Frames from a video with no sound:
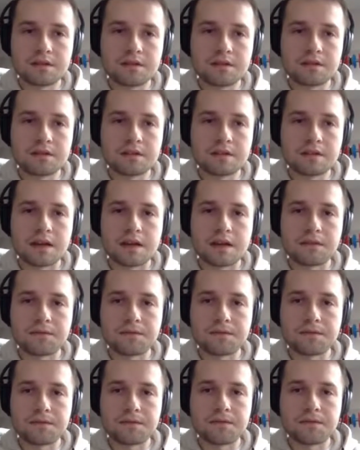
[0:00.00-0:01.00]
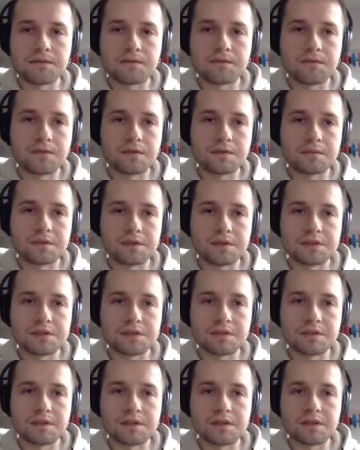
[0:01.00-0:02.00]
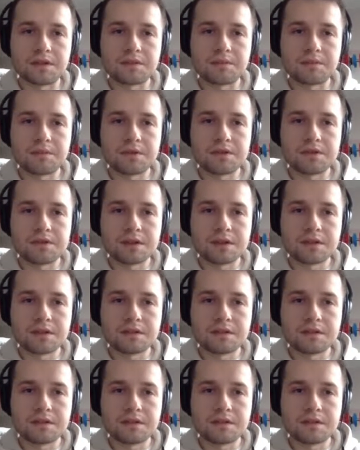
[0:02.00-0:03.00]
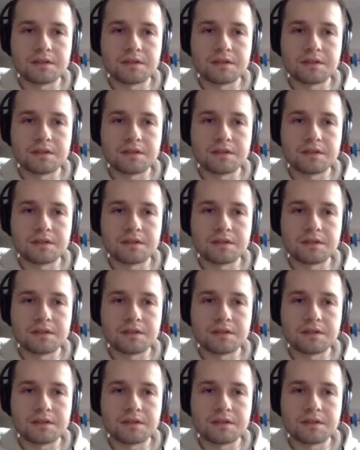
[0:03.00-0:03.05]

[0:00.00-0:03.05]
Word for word: stuff from the generated project